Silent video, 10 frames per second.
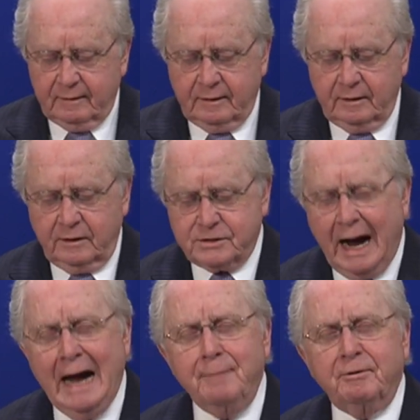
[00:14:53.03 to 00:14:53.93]
uh, a
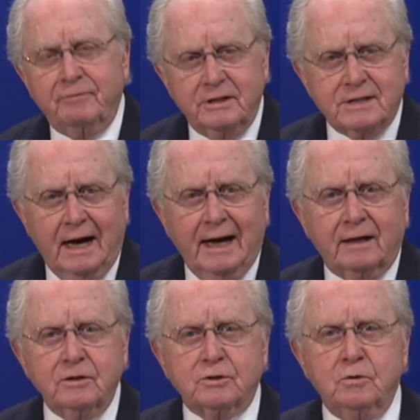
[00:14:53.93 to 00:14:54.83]
type of
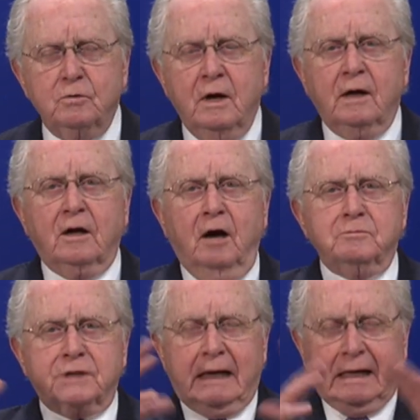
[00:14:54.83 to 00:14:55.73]
Antiochus who
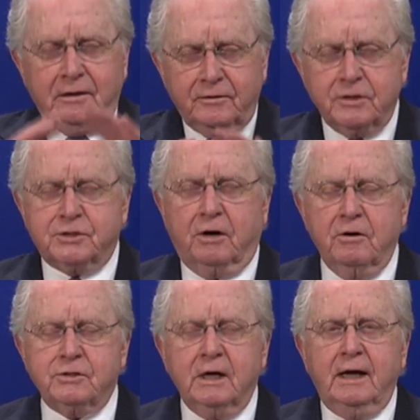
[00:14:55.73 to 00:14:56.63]
comes into the church,